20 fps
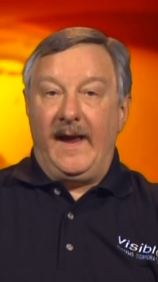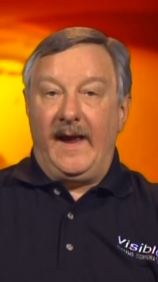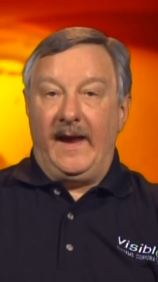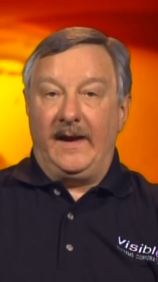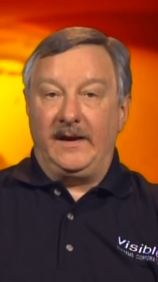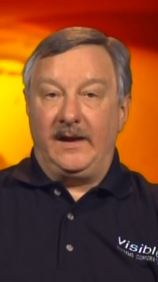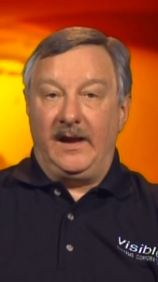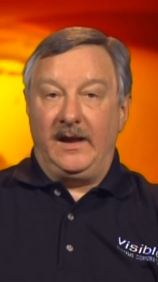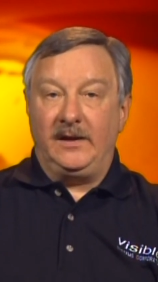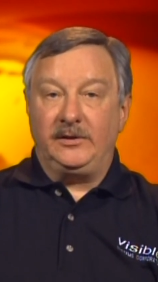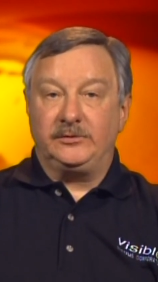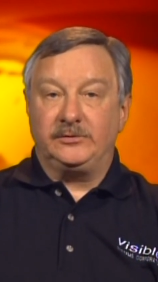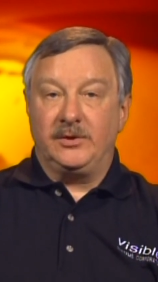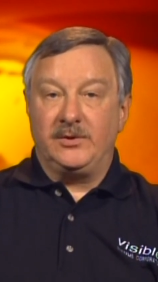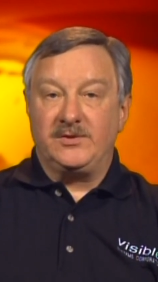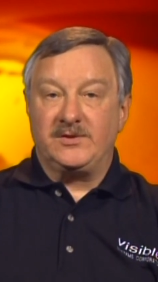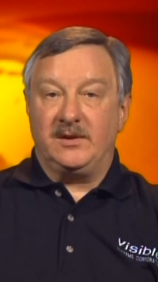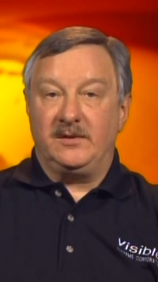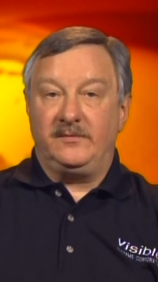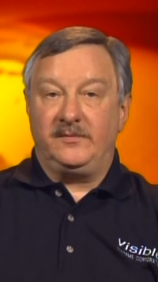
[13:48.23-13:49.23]
An
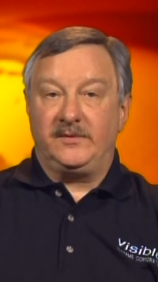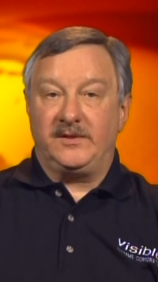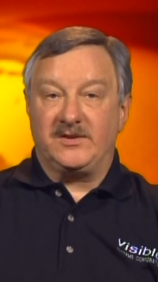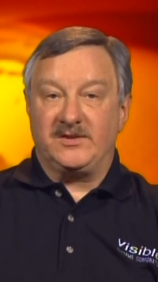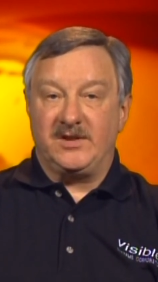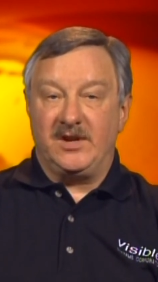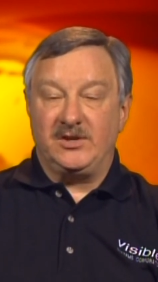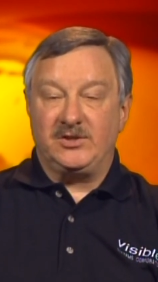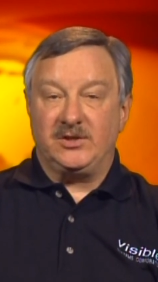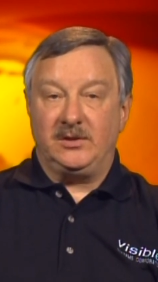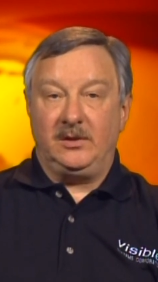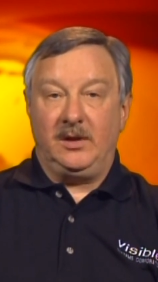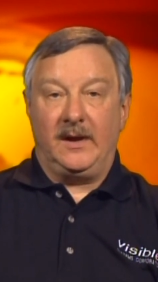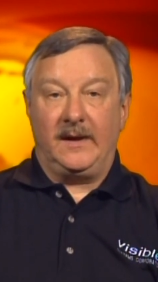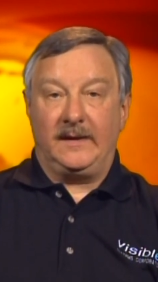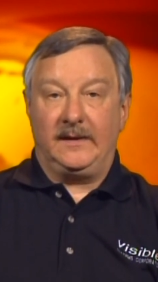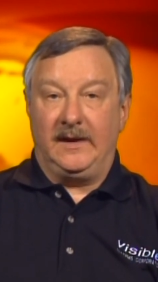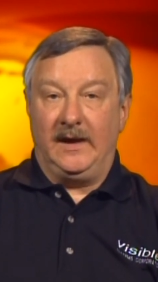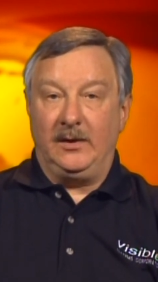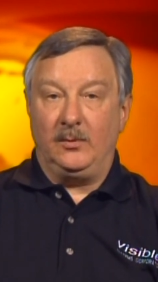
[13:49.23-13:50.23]
inclusive decision
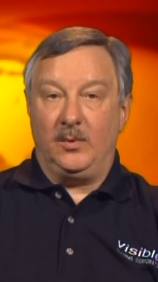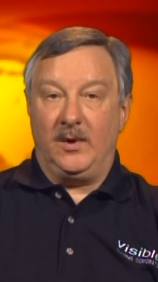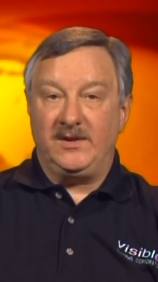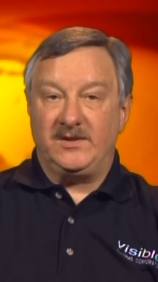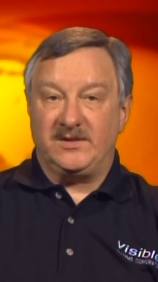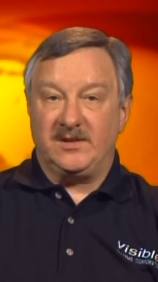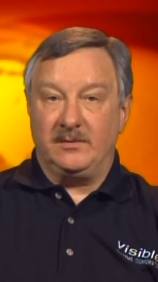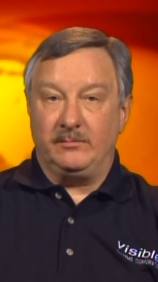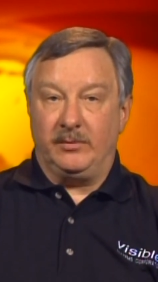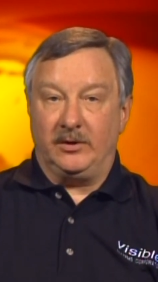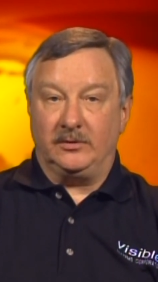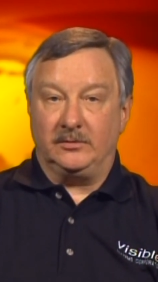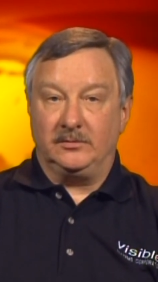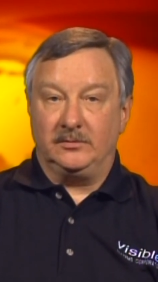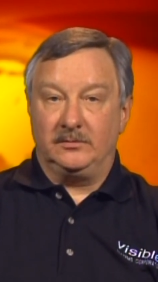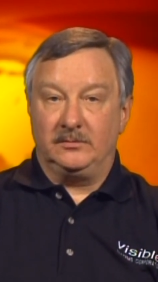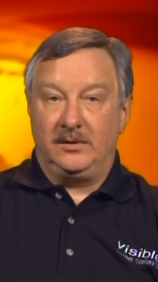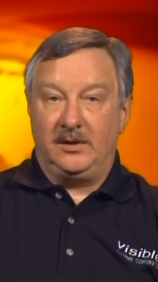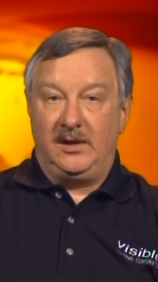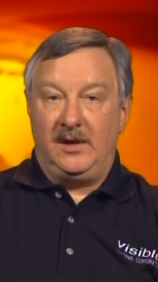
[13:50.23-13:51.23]
gateway symbol
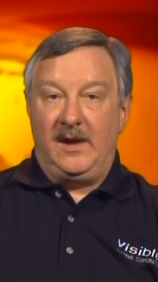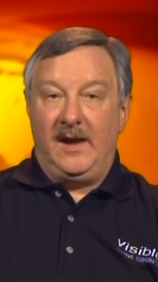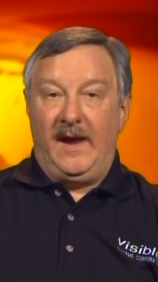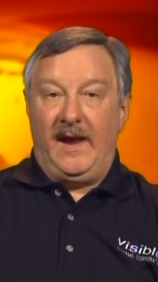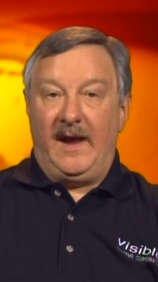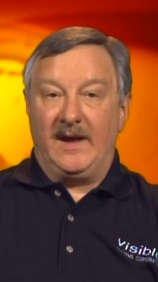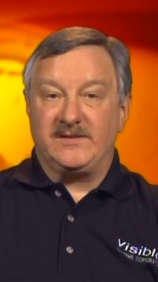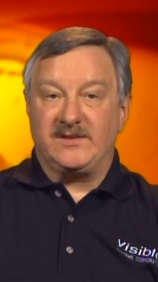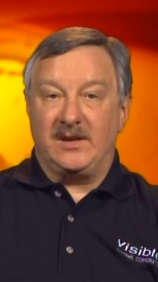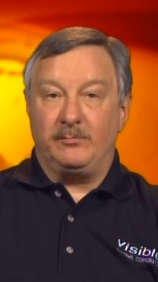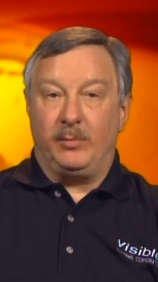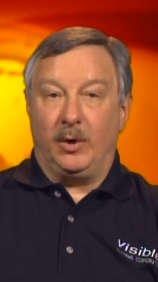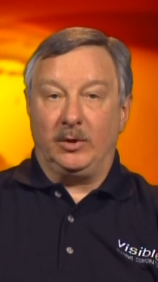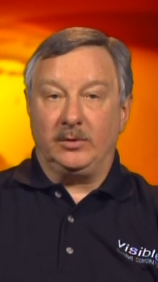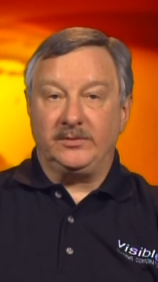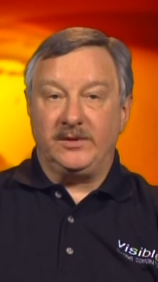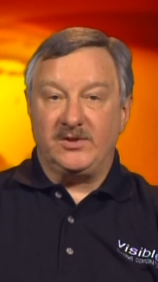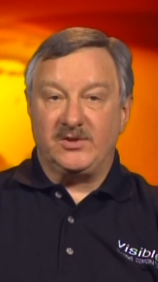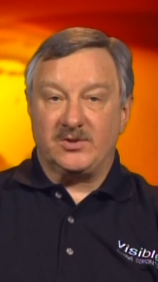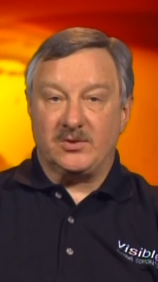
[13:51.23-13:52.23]
has a
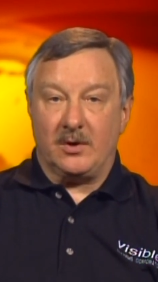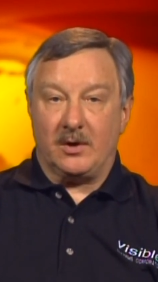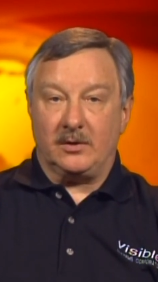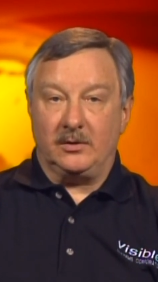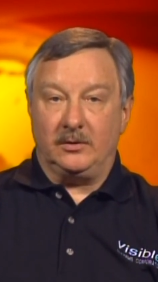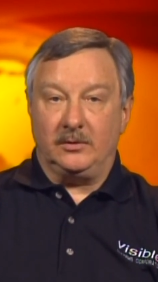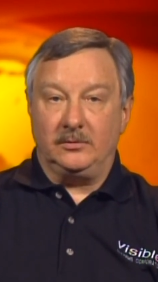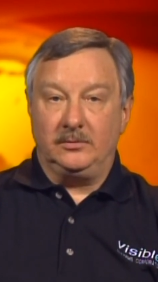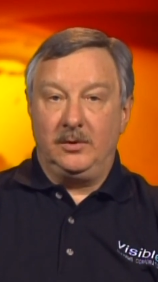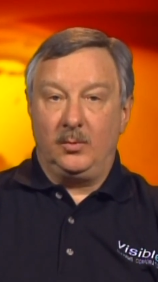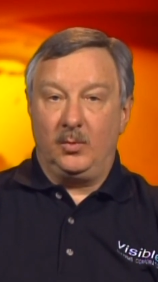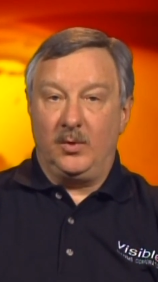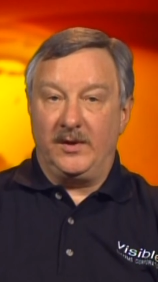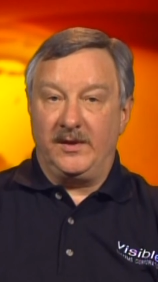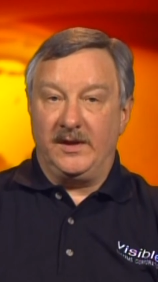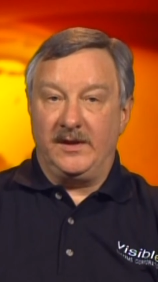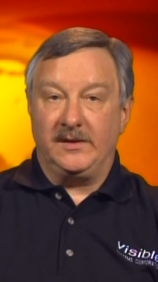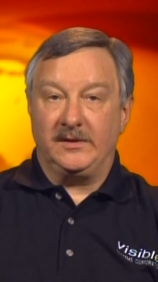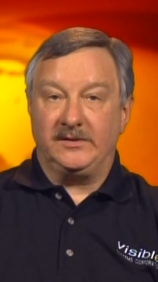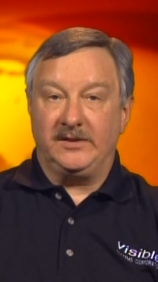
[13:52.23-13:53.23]
bolded circle
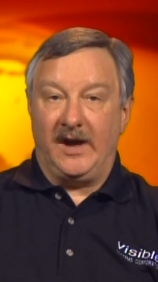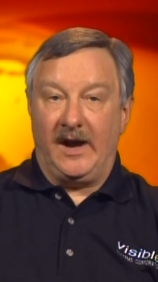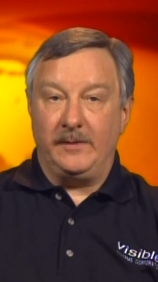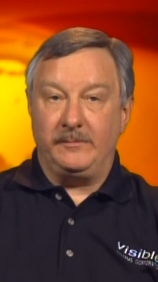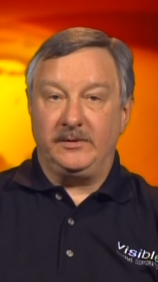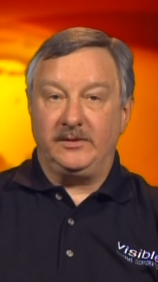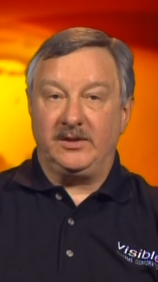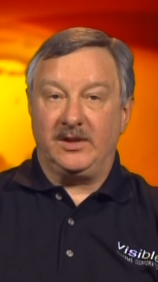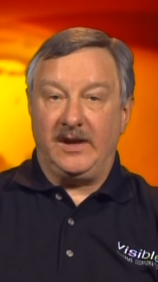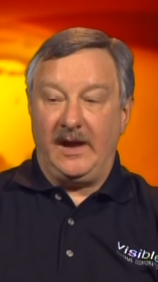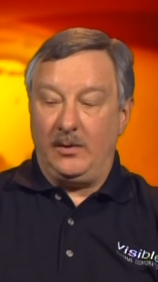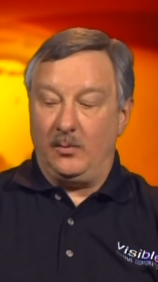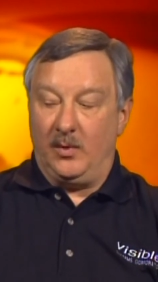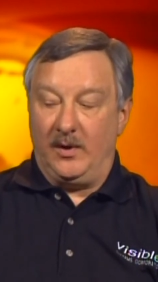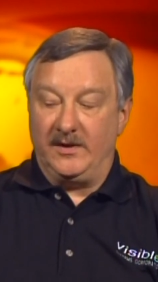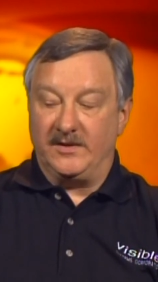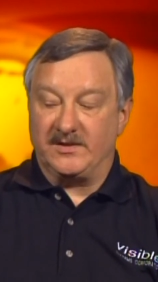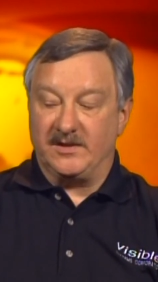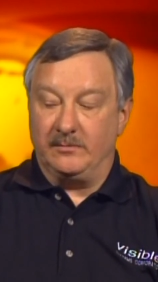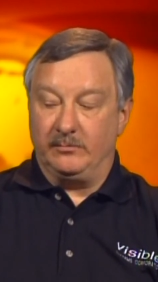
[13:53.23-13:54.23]
within the diamond
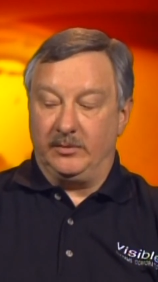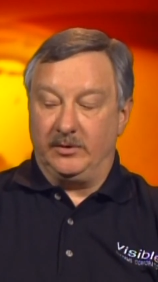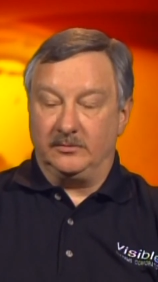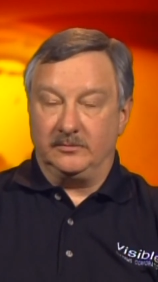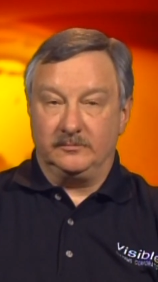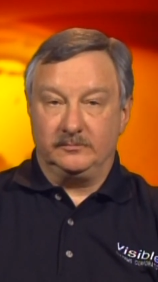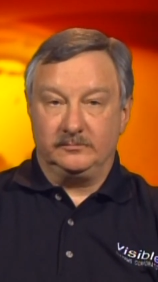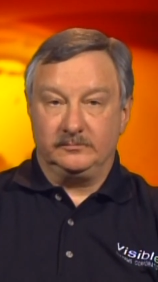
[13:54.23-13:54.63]
gateway symbol.